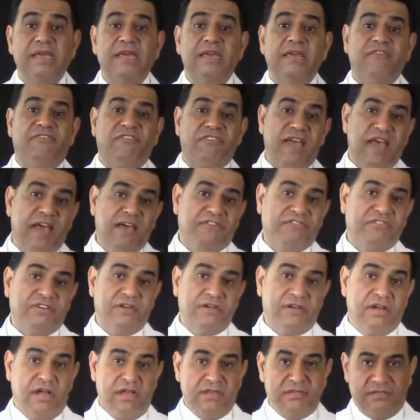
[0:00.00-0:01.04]
If after
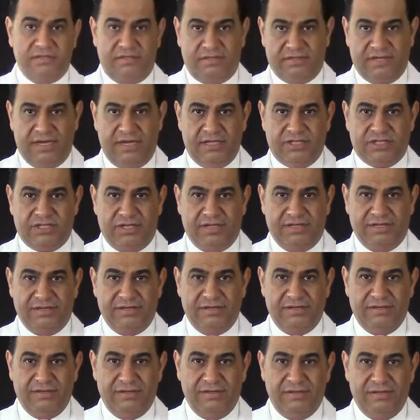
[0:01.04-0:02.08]
consultation
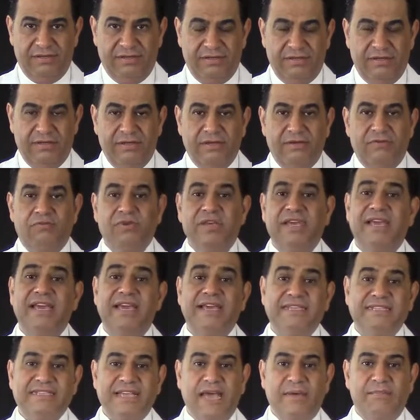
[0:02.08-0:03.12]
we
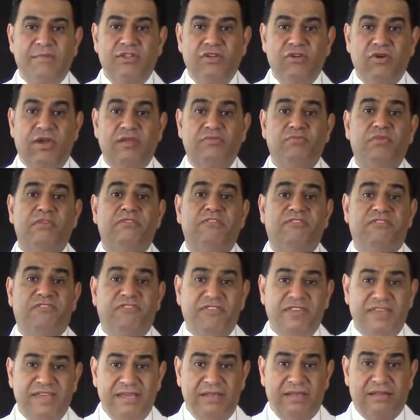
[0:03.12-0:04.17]
examine you and we
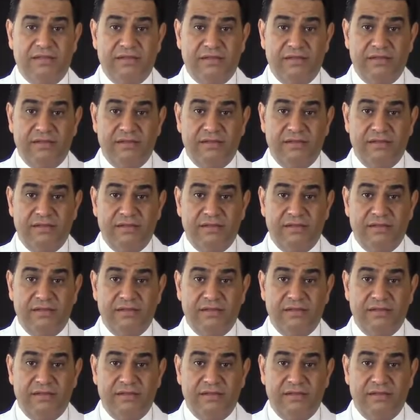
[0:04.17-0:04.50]
feel